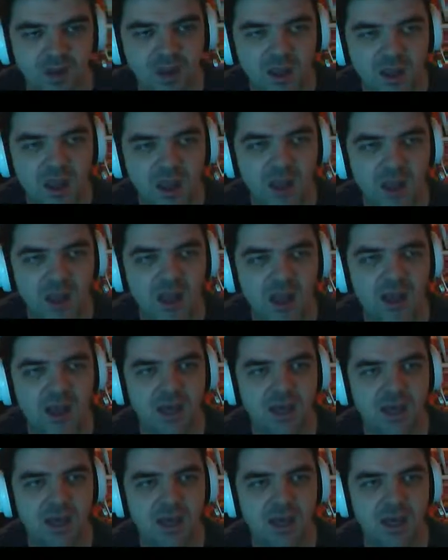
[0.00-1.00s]
And
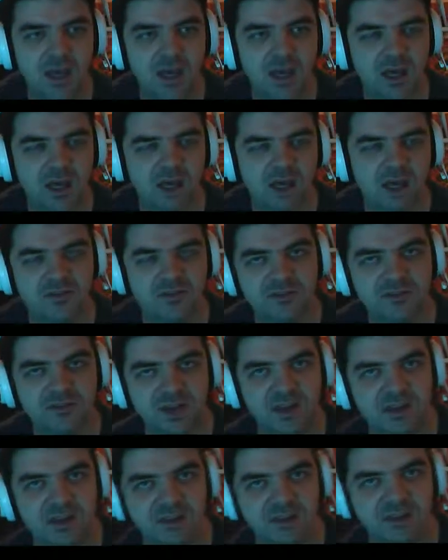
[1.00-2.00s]
I should say
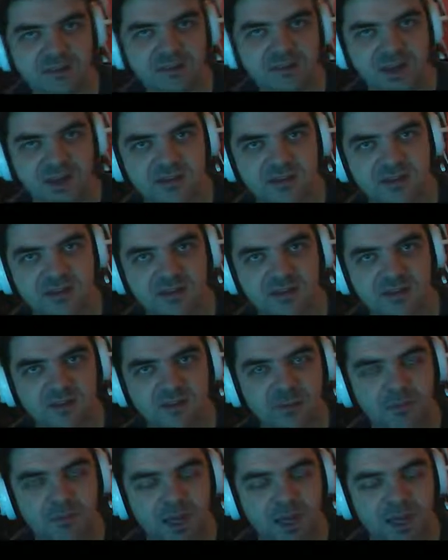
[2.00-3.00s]
this is taken from
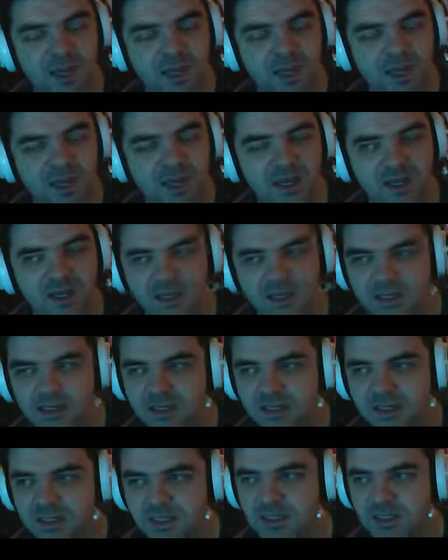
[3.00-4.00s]
a
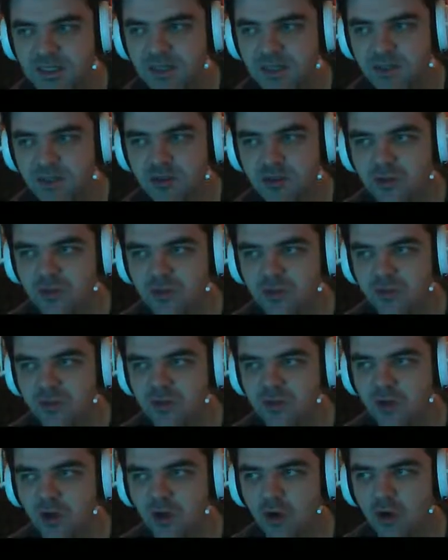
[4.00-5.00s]
user
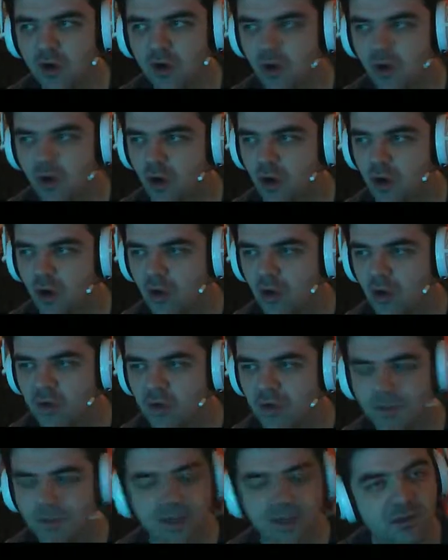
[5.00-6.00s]
called
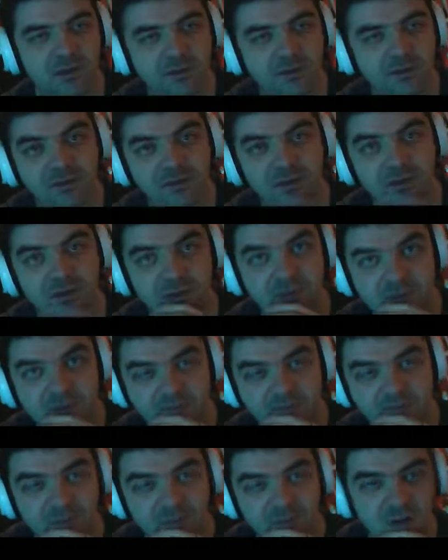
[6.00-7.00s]
Peanut353
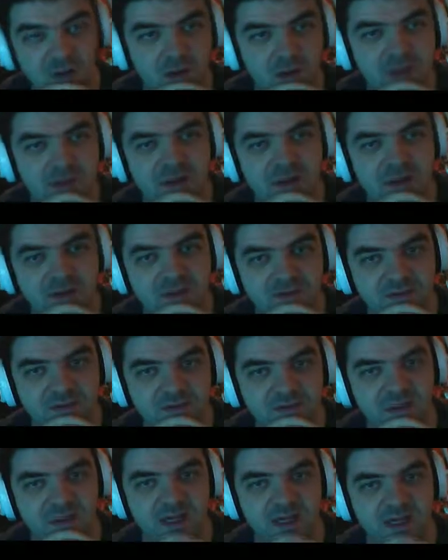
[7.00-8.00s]
on the
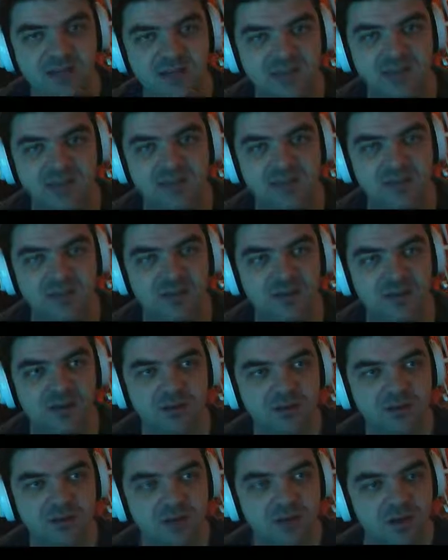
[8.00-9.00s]
TFTS. I thought this
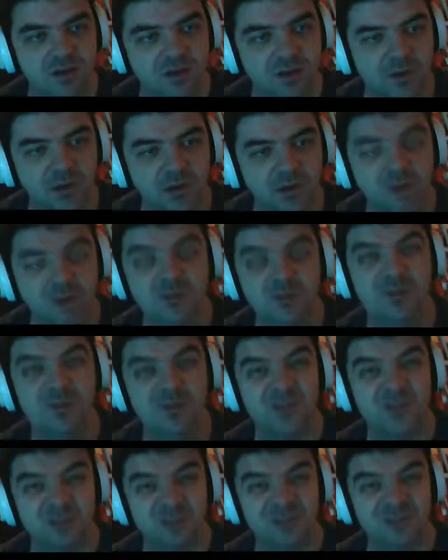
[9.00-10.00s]
was quite good, so I
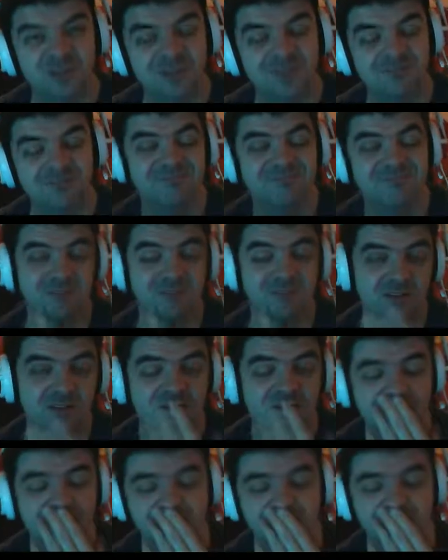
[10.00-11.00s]
stole it because
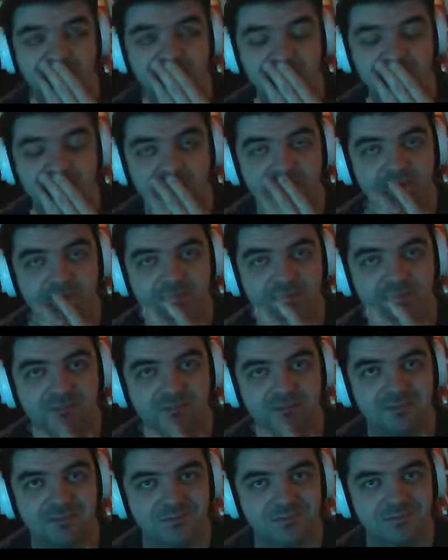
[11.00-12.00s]
that's what
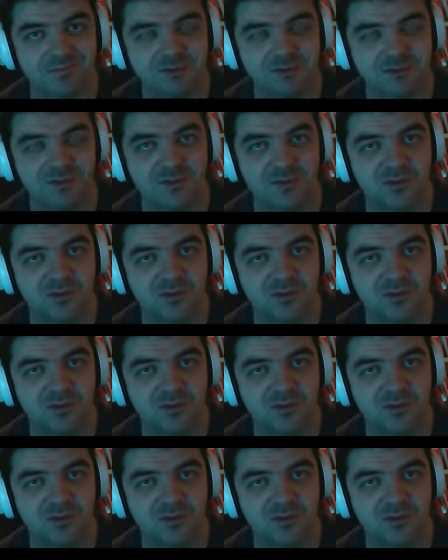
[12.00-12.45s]
you should do.